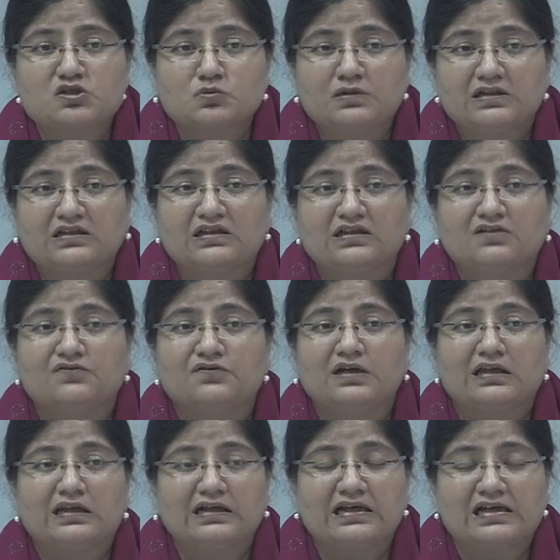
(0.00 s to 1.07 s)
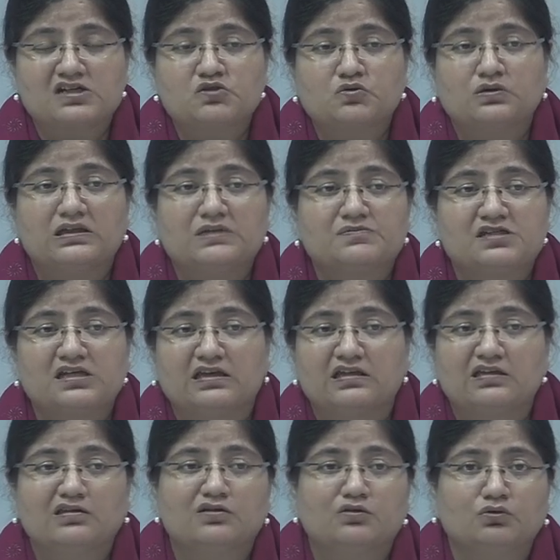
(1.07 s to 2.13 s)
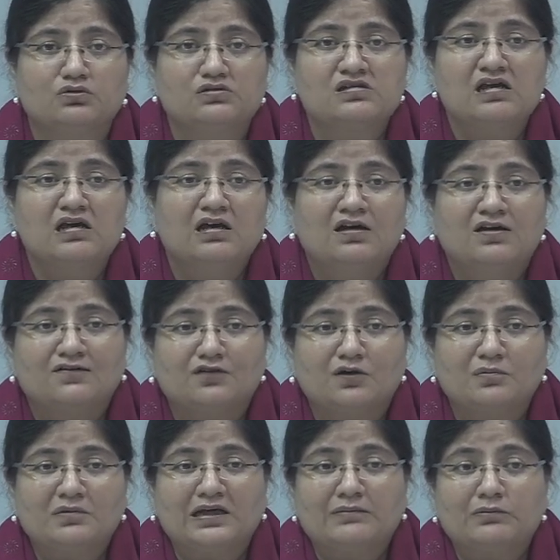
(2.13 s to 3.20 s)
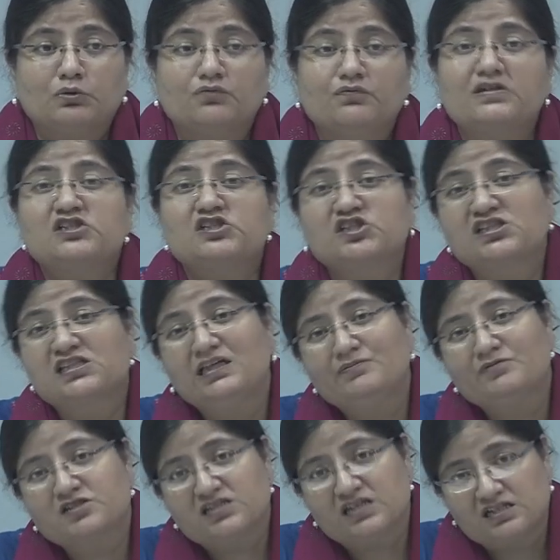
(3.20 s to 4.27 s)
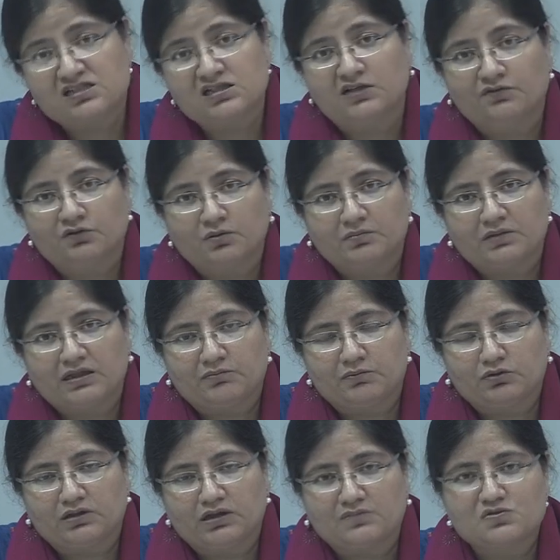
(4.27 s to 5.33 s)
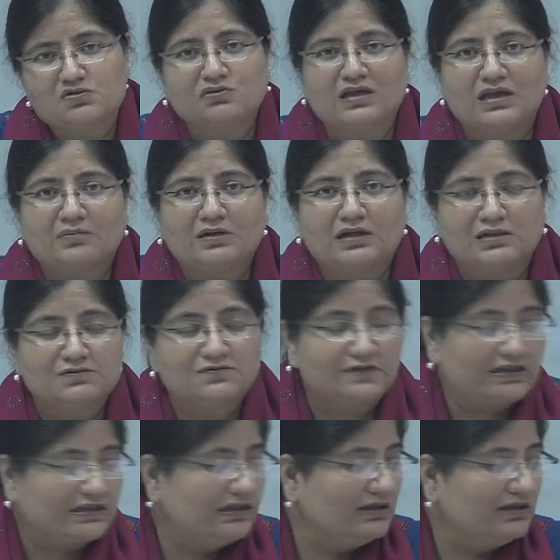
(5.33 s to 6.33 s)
to maintain the file and has to keep checking the rules from time, which keep changing from time to time. So that becomes very